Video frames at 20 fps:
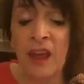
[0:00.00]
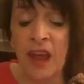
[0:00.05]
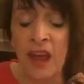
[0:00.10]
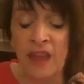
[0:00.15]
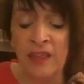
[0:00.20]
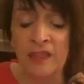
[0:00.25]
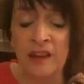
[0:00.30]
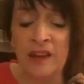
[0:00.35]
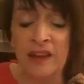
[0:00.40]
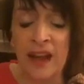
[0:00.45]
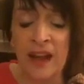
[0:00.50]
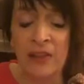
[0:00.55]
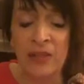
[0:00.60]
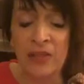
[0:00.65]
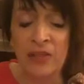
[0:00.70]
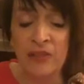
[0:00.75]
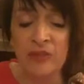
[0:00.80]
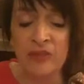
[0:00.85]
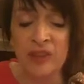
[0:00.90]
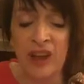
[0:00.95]
in the
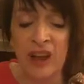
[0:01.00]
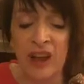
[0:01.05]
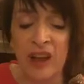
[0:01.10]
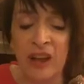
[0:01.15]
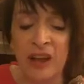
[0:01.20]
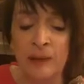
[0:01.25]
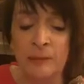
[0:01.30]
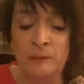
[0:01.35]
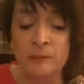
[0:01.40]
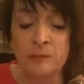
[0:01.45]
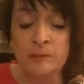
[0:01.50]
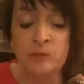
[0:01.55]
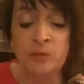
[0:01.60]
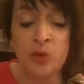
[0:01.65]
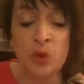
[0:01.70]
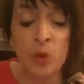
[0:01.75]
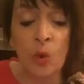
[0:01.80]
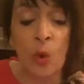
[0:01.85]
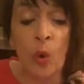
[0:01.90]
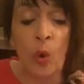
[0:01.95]
length of time
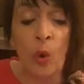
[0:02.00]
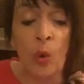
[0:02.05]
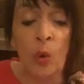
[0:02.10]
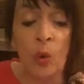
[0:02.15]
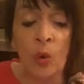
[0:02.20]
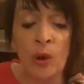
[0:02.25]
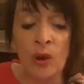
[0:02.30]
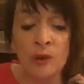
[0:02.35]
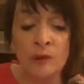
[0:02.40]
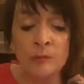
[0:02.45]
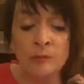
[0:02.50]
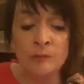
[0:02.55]
or